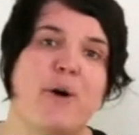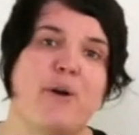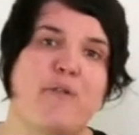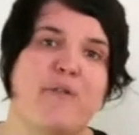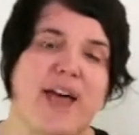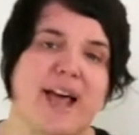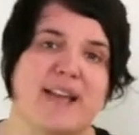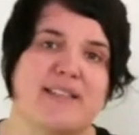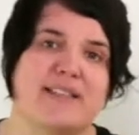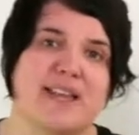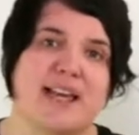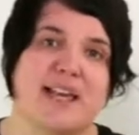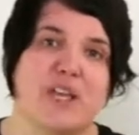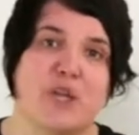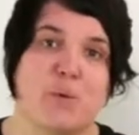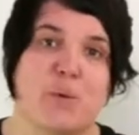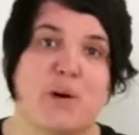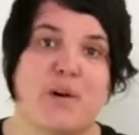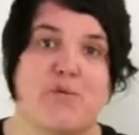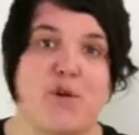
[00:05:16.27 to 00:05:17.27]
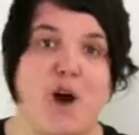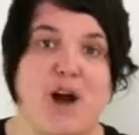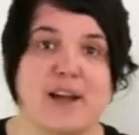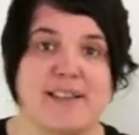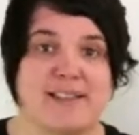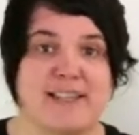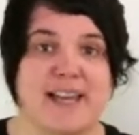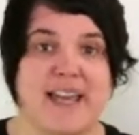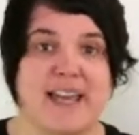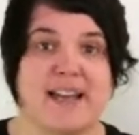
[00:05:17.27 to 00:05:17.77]
of essay you are
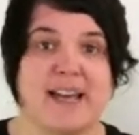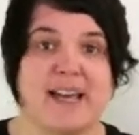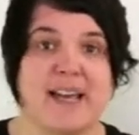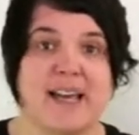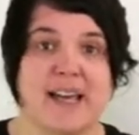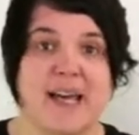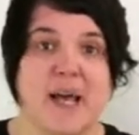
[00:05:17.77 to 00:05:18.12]
writing,